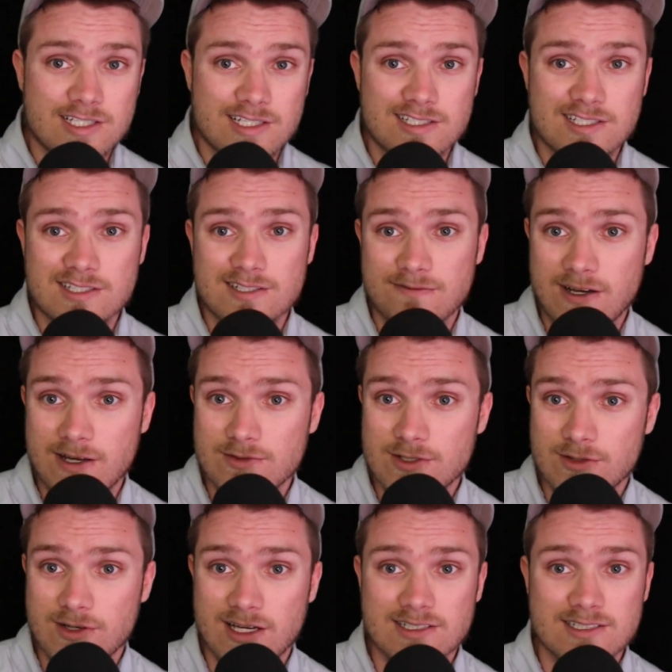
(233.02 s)
6 is a
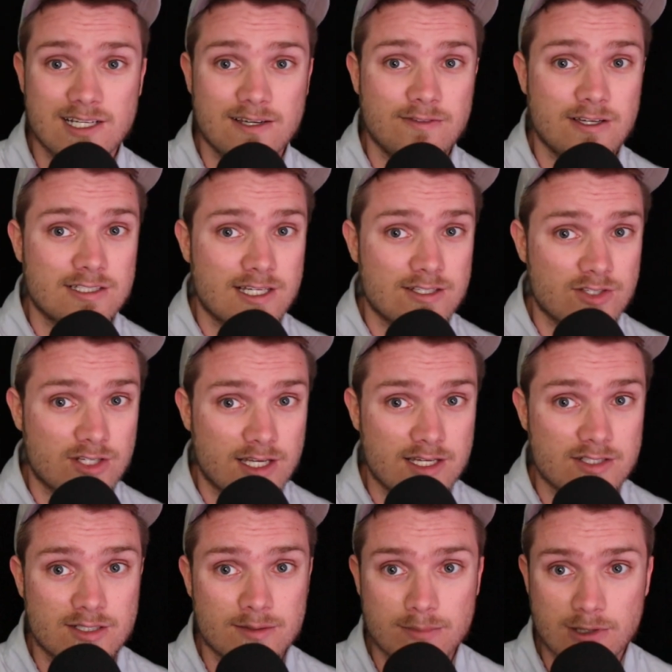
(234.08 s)
529 savings
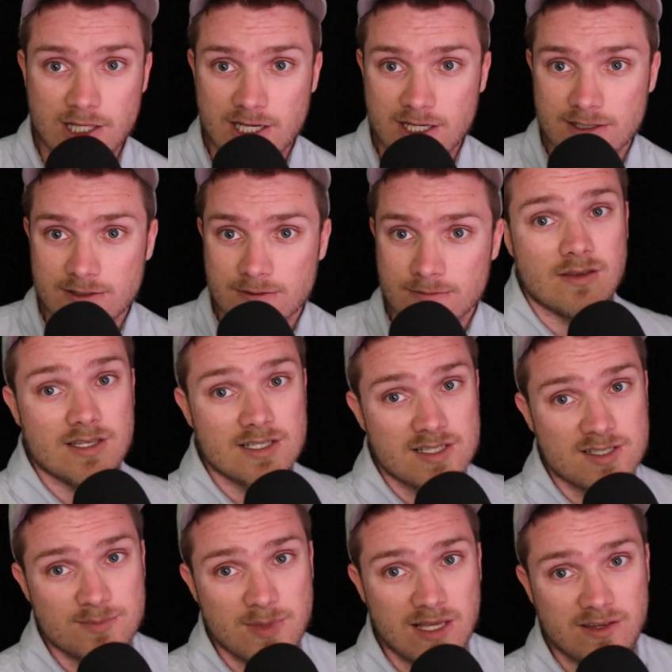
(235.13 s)
education plan. This
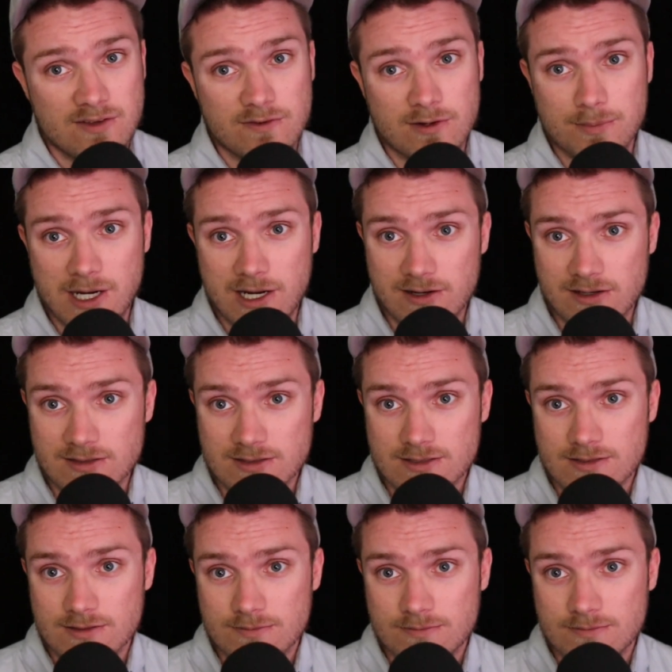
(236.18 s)
is mainly for parents.